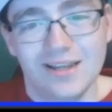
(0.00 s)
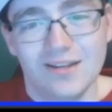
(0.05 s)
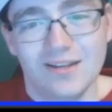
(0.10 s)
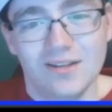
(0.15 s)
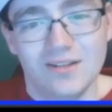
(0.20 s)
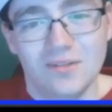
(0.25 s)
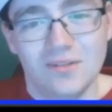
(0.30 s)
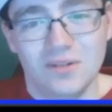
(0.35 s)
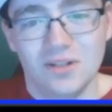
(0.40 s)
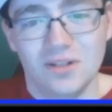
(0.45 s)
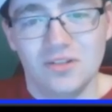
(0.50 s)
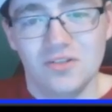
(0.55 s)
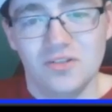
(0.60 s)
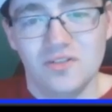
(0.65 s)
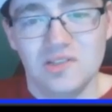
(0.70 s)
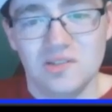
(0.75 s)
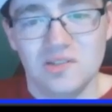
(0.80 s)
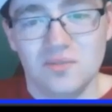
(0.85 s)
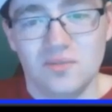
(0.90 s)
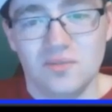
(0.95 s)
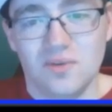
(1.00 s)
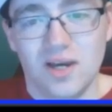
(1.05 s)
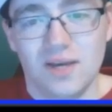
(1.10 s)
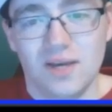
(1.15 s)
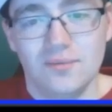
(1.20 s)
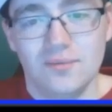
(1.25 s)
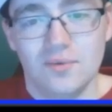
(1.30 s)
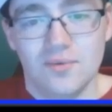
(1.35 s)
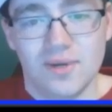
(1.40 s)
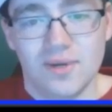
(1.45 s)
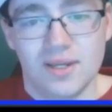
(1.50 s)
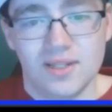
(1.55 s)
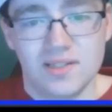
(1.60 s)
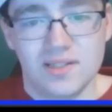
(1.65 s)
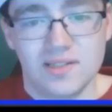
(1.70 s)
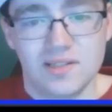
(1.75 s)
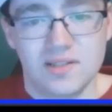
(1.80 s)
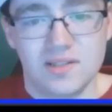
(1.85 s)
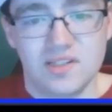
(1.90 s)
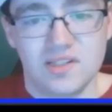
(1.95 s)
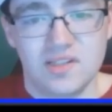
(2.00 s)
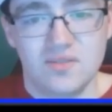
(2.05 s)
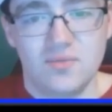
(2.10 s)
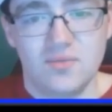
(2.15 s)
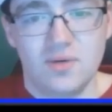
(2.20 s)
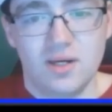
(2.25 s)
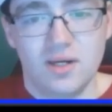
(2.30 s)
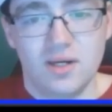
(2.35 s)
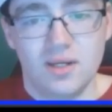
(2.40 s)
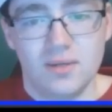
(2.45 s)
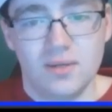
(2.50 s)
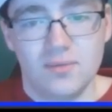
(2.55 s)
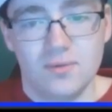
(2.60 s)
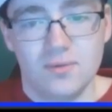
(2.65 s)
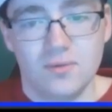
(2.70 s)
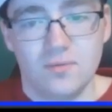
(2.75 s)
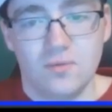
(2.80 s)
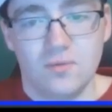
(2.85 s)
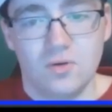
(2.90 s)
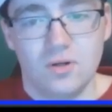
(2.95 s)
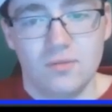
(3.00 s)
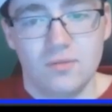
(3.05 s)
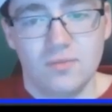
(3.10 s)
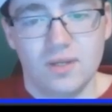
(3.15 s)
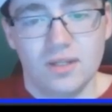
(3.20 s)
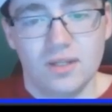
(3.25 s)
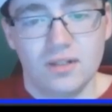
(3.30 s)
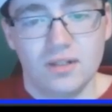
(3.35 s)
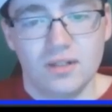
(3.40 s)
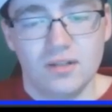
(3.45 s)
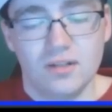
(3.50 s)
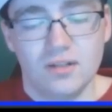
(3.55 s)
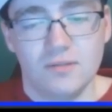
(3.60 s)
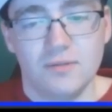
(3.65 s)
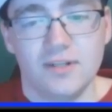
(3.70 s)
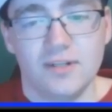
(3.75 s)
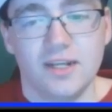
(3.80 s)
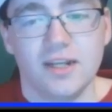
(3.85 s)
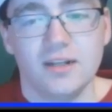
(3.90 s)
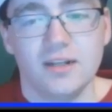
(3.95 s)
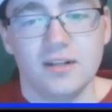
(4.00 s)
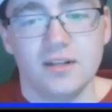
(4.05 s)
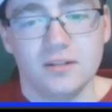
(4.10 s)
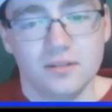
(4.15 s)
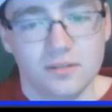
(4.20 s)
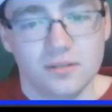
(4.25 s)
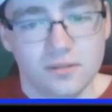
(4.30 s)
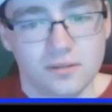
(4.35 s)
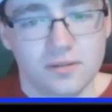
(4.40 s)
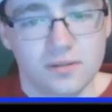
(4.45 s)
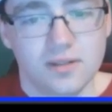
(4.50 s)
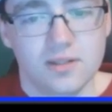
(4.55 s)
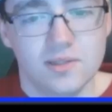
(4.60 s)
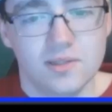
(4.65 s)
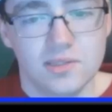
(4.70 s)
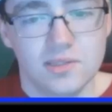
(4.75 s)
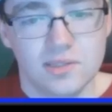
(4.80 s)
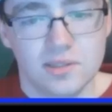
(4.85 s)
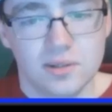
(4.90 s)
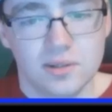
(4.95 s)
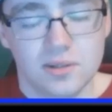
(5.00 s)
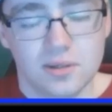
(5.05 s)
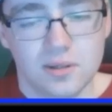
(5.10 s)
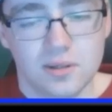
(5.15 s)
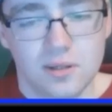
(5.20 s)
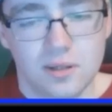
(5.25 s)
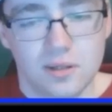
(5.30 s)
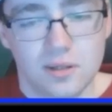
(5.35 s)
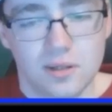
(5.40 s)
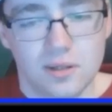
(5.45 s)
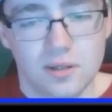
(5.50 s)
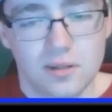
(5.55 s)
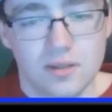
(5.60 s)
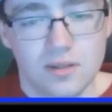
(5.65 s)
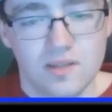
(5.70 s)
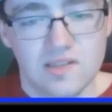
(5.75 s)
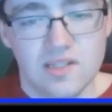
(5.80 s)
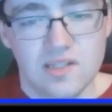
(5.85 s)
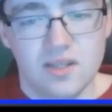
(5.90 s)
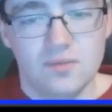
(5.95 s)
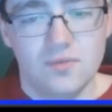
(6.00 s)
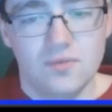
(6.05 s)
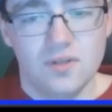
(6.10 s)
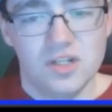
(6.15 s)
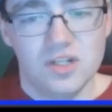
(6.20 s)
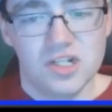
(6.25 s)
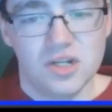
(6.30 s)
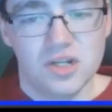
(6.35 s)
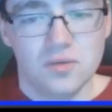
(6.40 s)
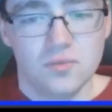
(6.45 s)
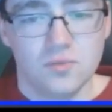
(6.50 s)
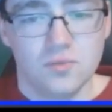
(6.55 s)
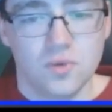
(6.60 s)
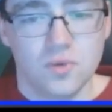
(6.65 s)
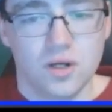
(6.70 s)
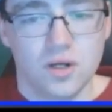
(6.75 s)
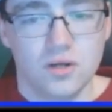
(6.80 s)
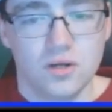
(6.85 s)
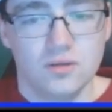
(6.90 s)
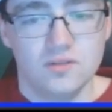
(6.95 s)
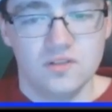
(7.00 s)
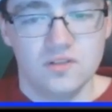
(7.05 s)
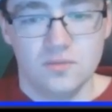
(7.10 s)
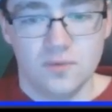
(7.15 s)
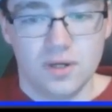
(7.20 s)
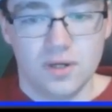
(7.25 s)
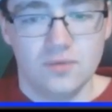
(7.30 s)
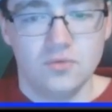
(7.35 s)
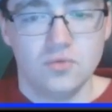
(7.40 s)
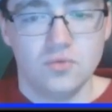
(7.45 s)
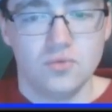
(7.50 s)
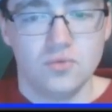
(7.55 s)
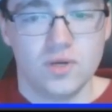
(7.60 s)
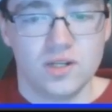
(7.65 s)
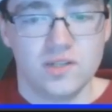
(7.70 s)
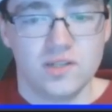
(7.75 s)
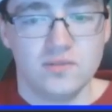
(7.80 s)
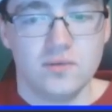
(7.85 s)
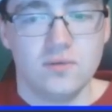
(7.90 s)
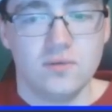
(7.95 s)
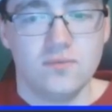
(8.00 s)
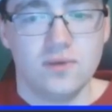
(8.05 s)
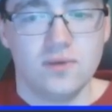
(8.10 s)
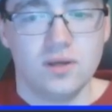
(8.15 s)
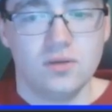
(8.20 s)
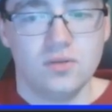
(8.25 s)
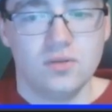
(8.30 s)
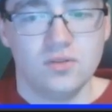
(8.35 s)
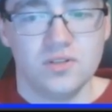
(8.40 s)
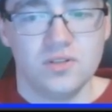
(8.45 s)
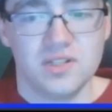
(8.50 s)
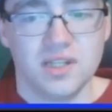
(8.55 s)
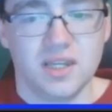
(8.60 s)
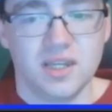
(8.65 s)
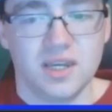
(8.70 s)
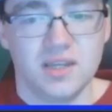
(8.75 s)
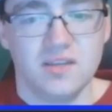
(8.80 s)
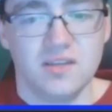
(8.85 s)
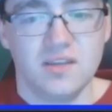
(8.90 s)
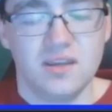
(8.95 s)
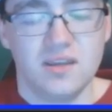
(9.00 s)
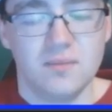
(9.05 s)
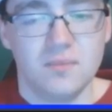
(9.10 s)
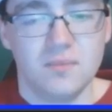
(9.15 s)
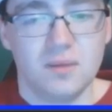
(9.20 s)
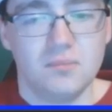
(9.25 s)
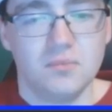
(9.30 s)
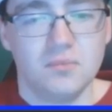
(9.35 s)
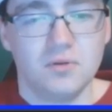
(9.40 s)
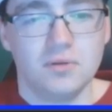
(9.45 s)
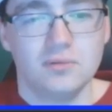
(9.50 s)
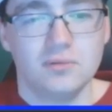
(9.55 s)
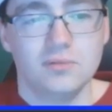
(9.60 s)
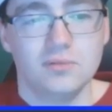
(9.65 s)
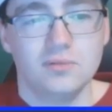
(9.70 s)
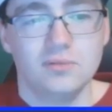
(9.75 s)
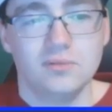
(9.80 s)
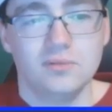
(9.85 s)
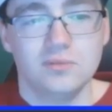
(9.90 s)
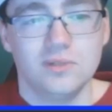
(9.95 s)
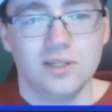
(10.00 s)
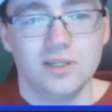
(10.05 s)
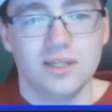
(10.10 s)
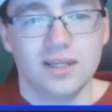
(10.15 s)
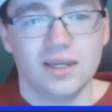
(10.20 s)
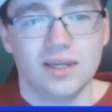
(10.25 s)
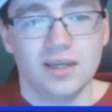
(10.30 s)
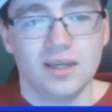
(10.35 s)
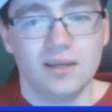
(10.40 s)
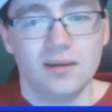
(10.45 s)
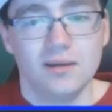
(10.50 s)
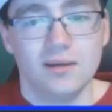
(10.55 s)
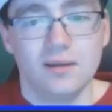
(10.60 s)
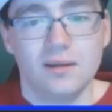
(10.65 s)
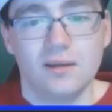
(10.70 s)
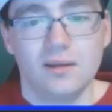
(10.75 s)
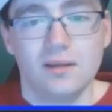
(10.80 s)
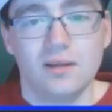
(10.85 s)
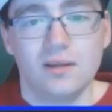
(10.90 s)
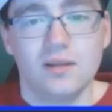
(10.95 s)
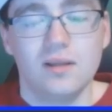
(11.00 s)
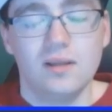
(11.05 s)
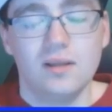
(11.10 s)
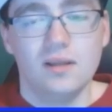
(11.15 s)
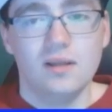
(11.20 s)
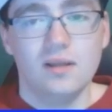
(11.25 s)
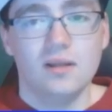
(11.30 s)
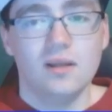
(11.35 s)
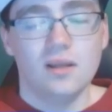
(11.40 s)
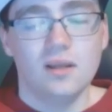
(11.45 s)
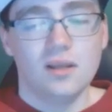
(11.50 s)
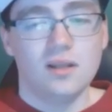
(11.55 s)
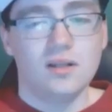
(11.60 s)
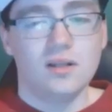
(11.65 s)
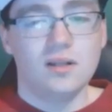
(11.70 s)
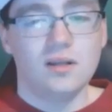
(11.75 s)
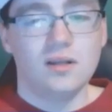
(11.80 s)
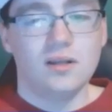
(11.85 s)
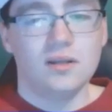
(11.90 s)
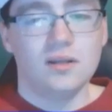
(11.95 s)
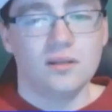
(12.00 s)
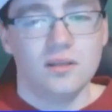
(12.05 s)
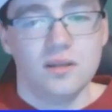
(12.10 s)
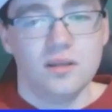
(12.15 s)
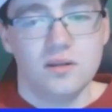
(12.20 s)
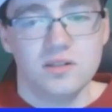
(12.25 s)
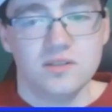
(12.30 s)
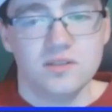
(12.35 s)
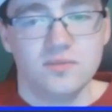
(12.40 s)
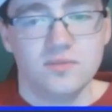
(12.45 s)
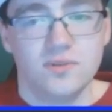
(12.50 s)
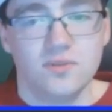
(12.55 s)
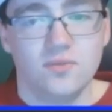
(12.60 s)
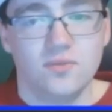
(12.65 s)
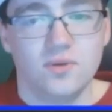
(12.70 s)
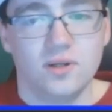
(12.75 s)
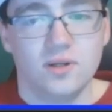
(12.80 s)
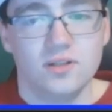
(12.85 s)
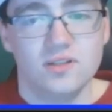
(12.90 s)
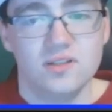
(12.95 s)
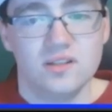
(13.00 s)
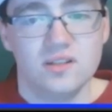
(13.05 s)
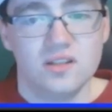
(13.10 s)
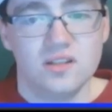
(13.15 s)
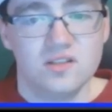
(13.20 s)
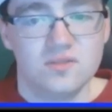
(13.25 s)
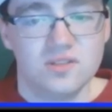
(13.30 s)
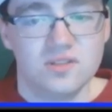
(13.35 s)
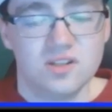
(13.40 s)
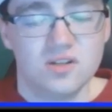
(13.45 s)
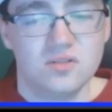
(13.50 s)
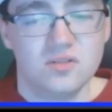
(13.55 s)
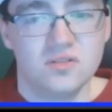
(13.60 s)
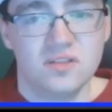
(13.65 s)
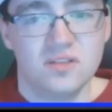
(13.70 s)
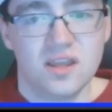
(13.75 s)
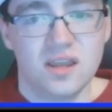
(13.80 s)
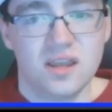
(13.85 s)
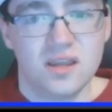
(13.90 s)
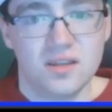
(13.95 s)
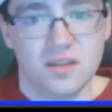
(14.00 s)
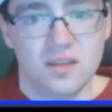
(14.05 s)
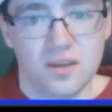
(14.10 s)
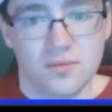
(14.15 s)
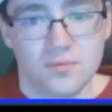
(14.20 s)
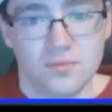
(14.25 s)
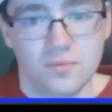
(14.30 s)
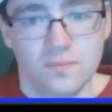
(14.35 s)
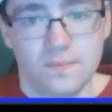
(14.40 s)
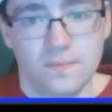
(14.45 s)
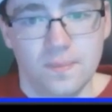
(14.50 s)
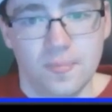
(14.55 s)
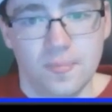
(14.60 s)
so we're gonna do survival race. Survive, avoid being eliminated. All right, so let's see, finish a survival race without losing a team member. Oh, okay. And uh, here's the fifth one. So this one's called Daredevil.